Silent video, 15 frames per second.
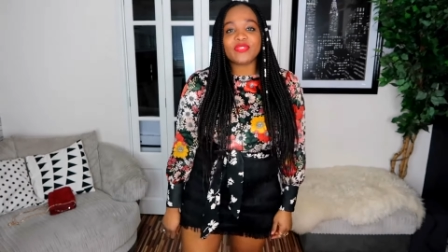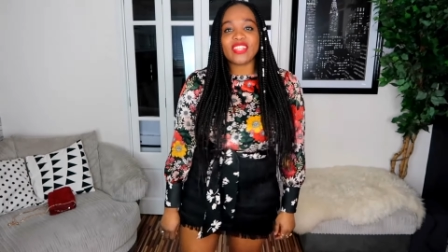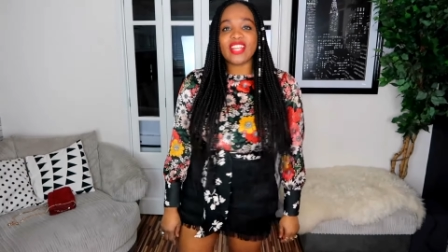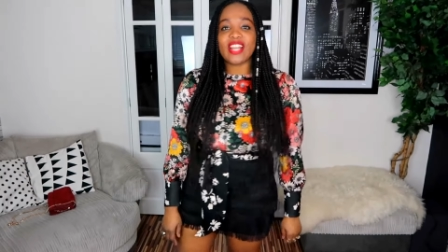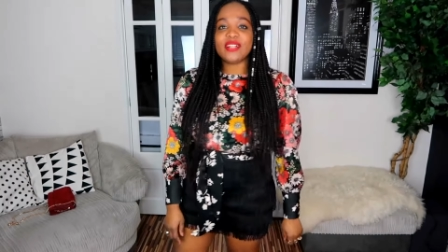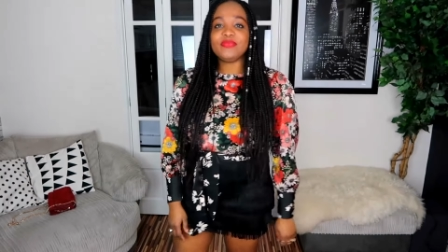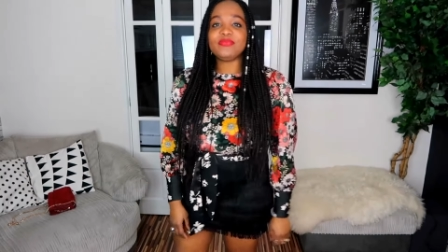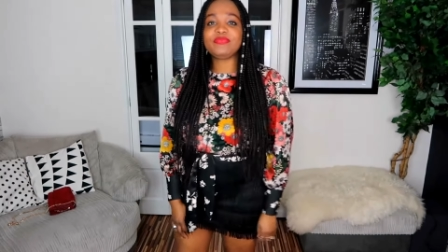
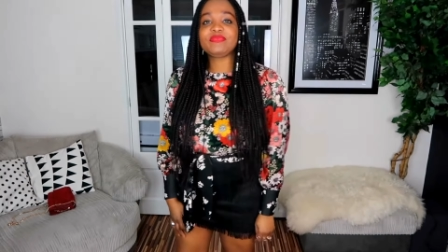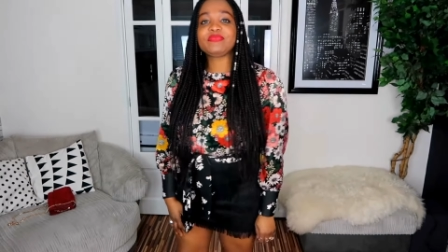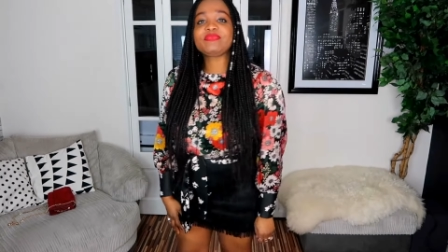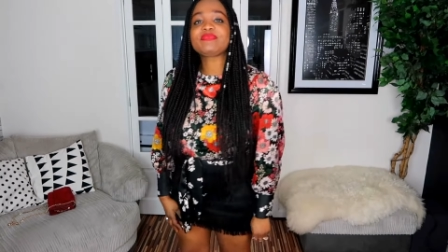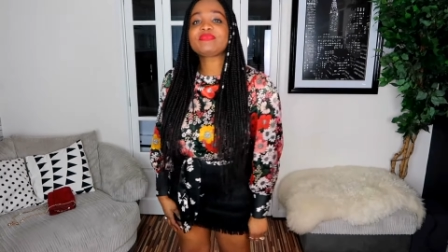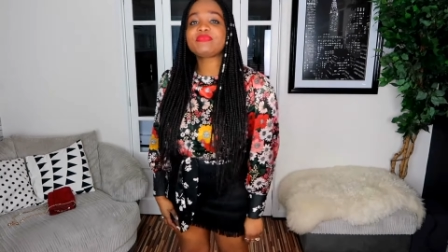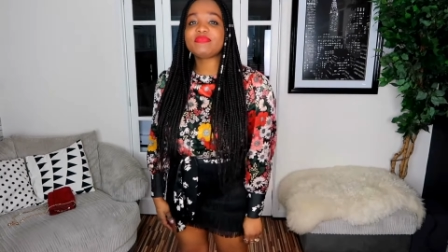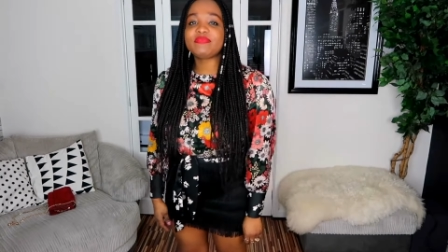Now
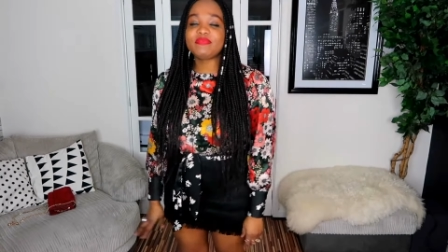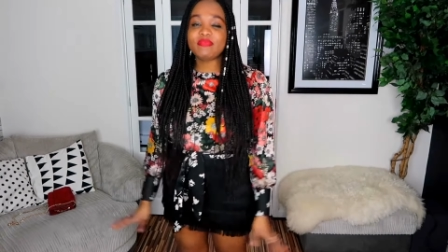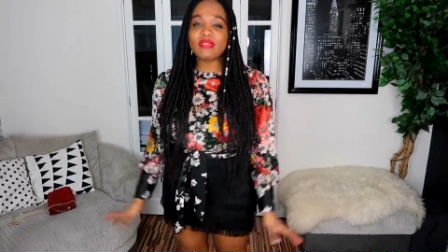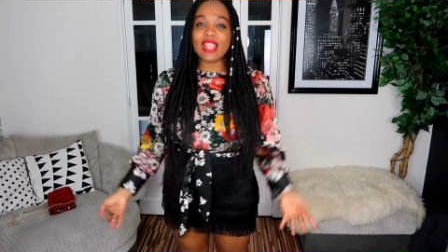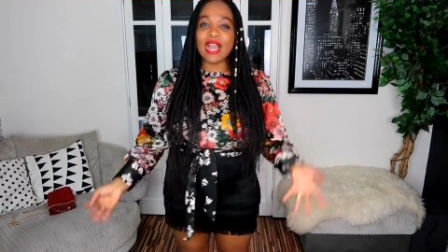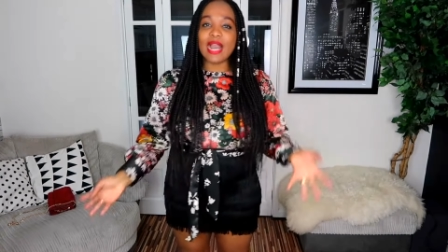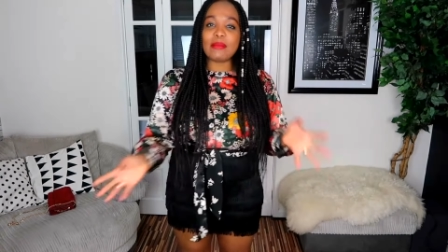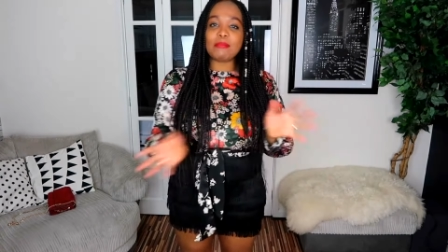
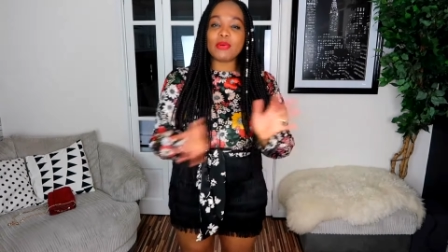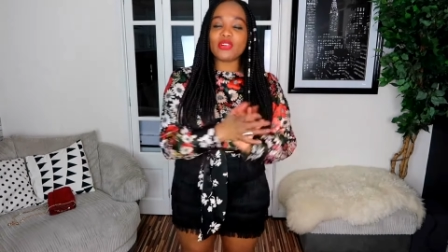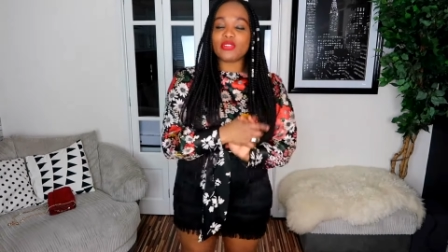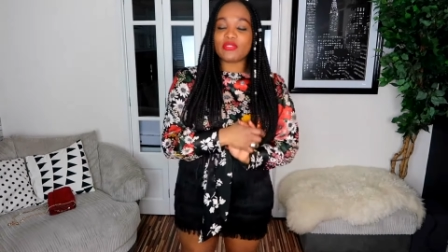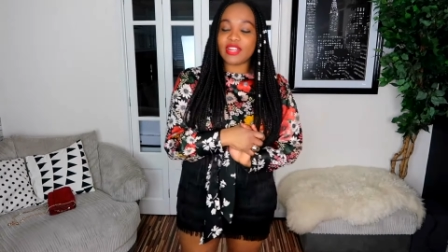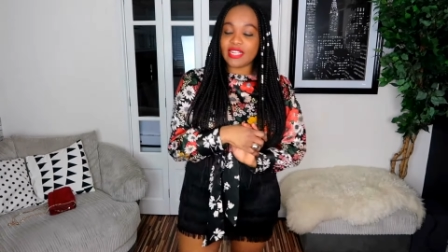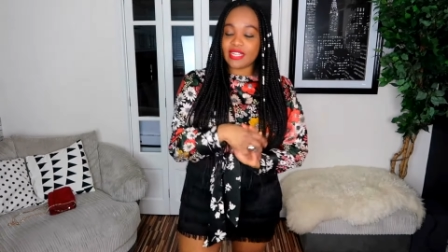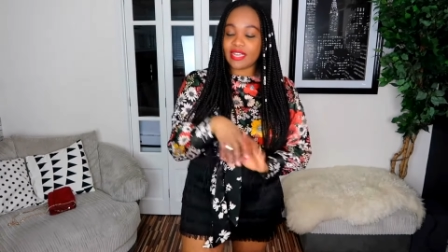I'm bored
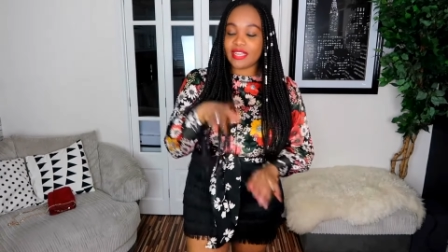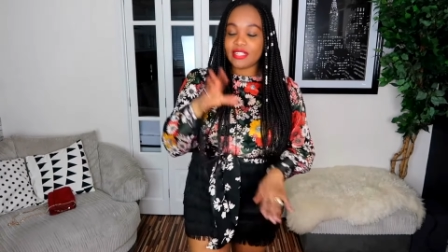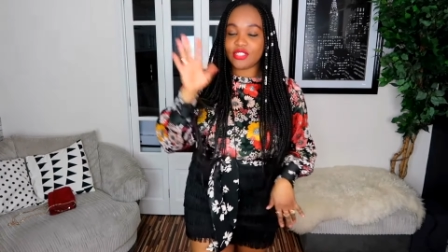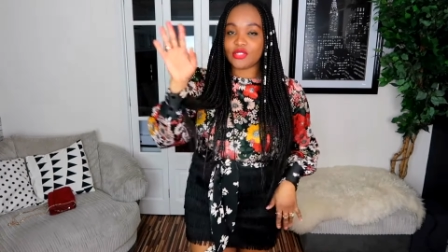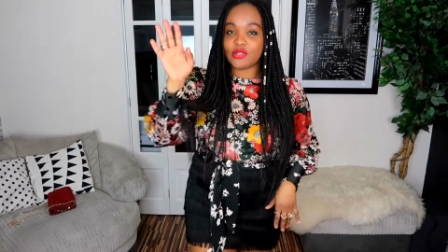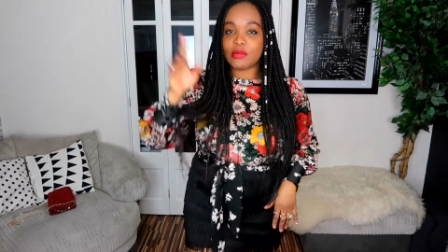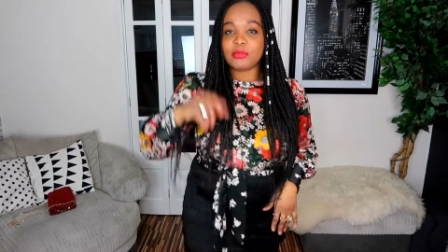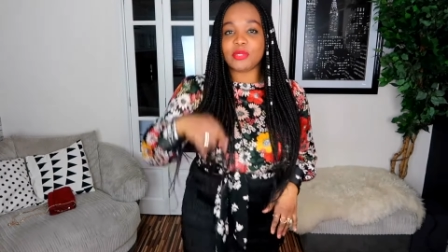already, guys,
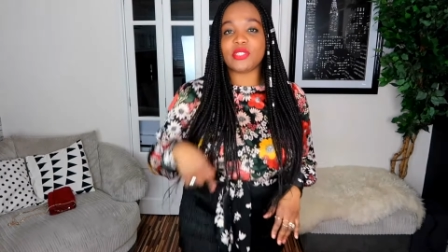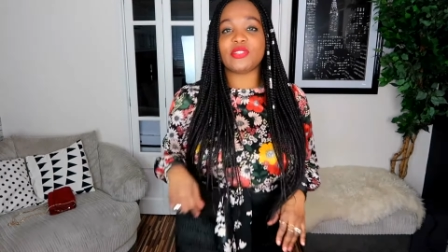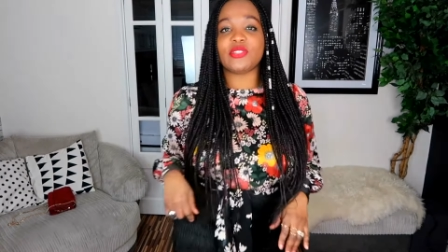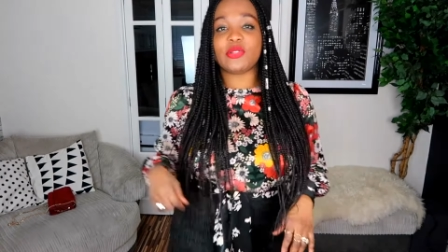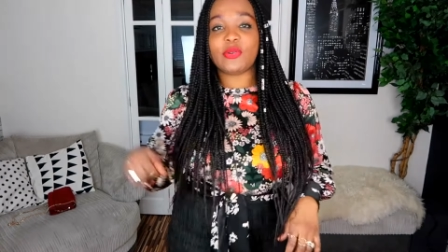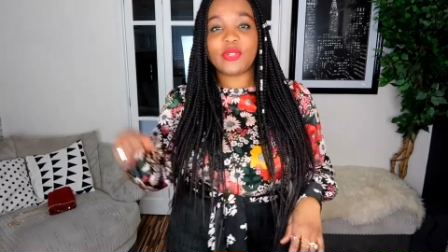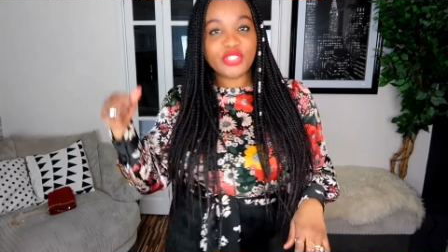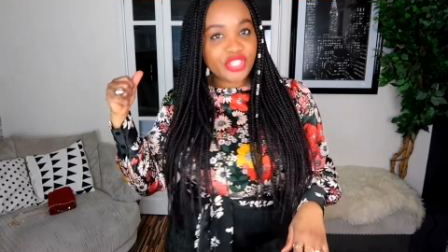so I'm just
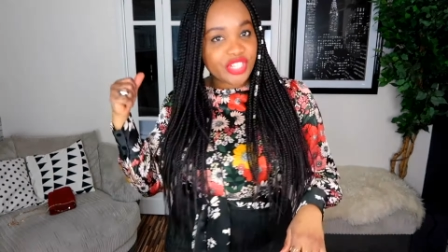gonna go and